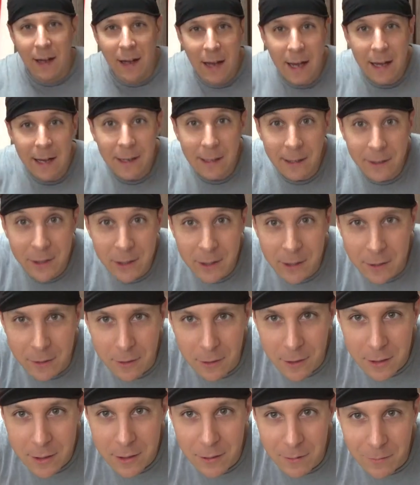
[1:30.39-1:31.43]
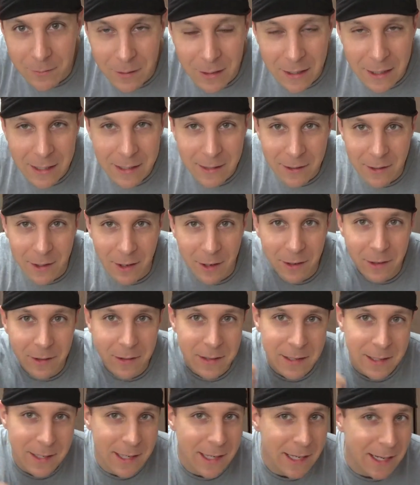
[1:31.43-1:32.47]
and it just looks really
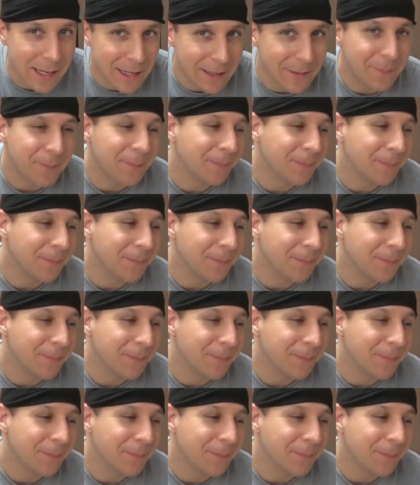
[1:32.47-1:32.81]
darn neat.